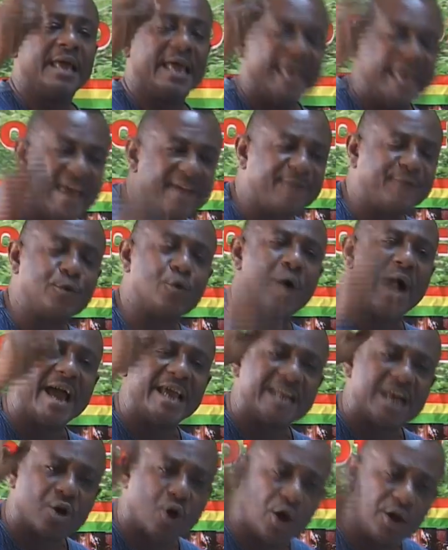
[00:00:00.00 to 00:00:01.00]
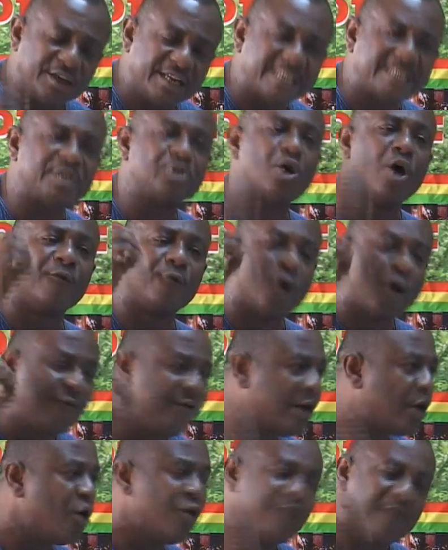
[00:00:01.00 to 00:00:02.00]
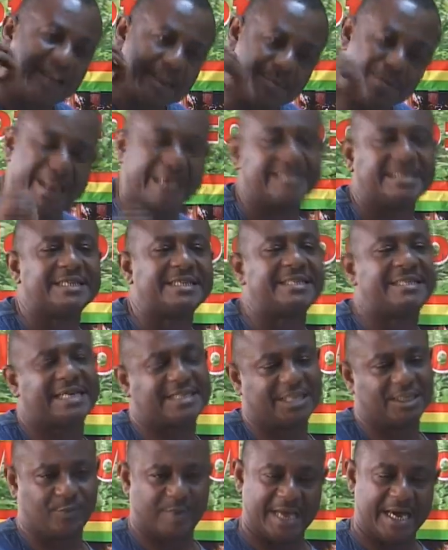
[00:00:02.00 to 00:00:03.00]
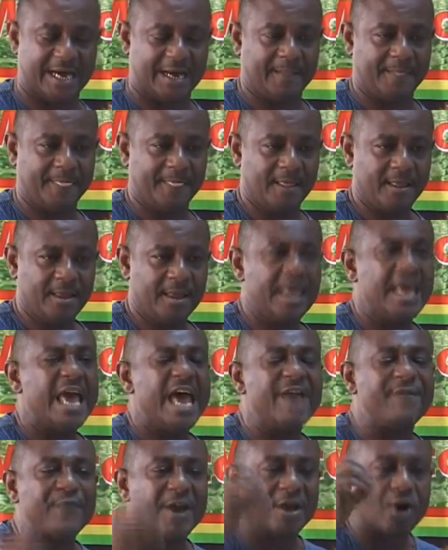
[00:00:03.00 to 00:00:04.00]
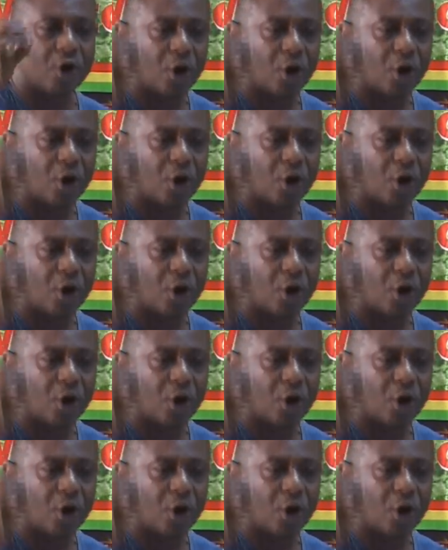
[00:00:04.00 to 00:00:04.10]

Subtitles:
if you are in a condition of over liberalization such as we are, if you're in a